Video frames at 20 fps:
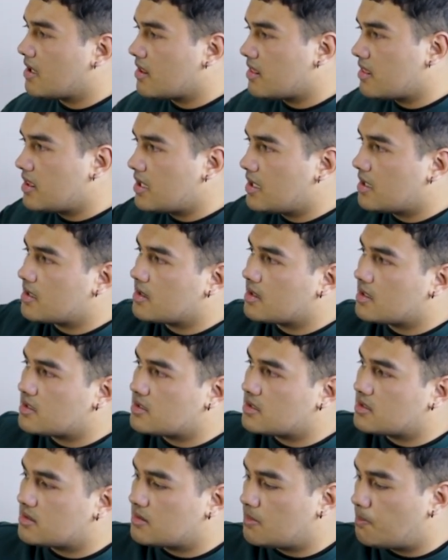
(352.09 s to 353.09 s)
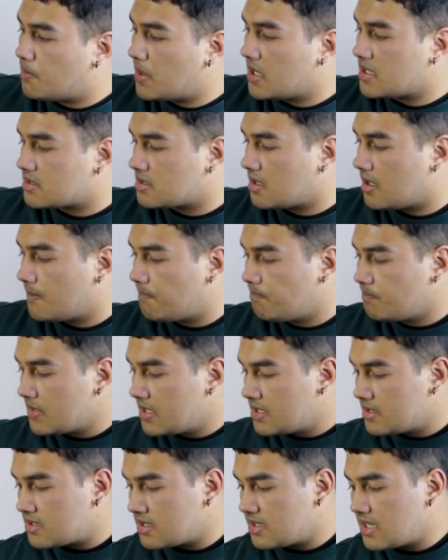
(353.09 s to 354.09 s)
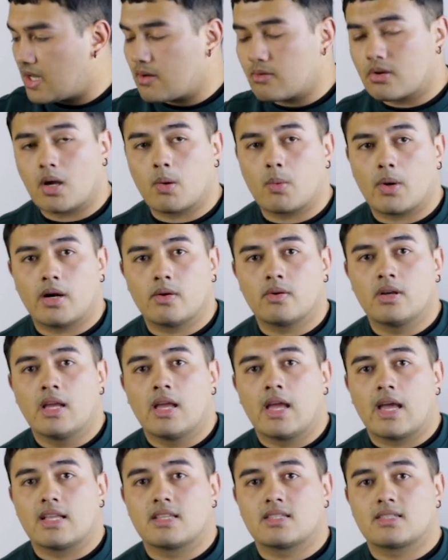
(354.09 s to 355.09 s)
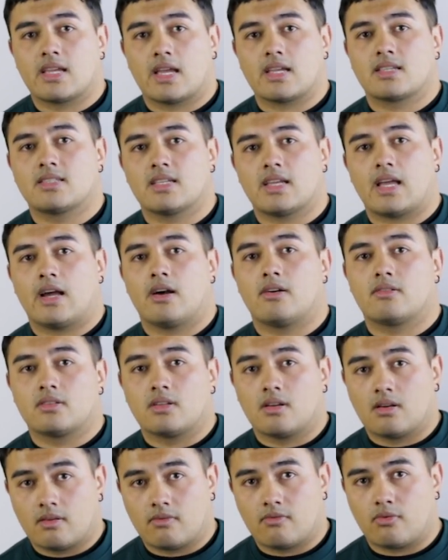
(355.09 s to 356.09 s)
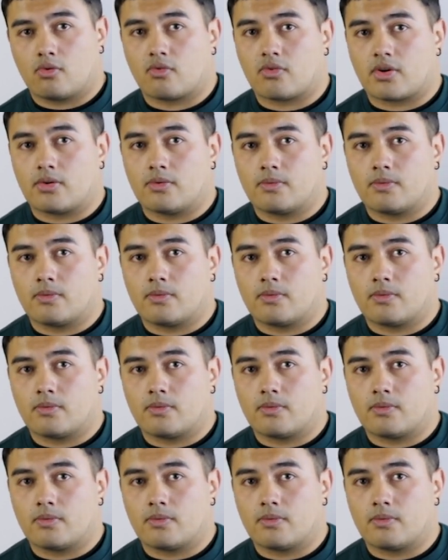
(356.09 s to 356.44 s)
I think this is the best time to now go out and test it out for